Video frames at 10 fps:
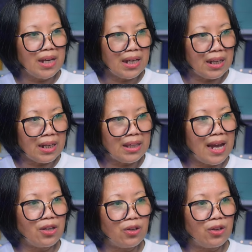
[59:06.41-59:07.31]
In
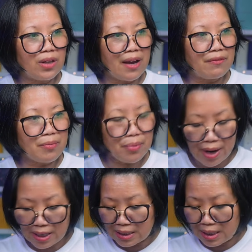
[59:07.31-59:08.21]
that, you'll have a
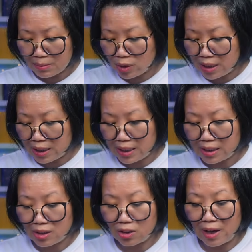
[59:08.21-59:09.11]
brain dump trigger
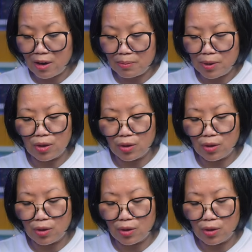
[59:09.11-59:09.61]
list to help,